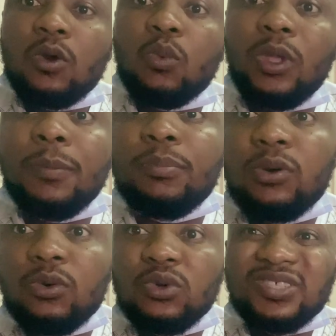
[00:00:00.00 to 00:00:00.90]
we
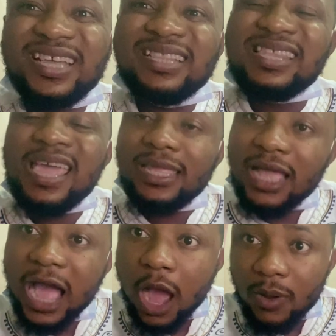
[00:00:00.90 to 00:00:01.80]
put 10
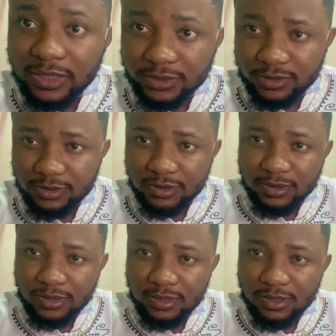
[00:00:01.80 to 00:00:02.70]
hours
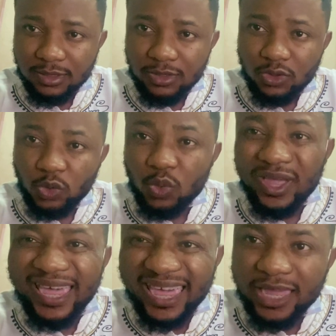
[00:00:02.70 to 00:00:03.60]
to
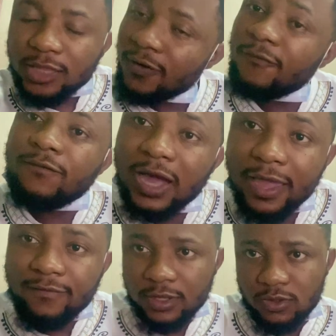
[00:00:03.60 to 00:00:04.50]
earn
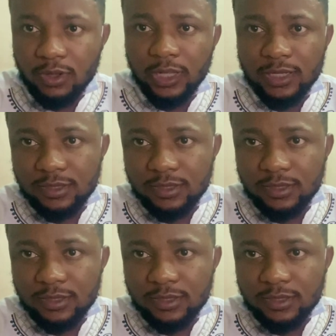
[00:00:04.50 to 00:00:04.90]
five dollar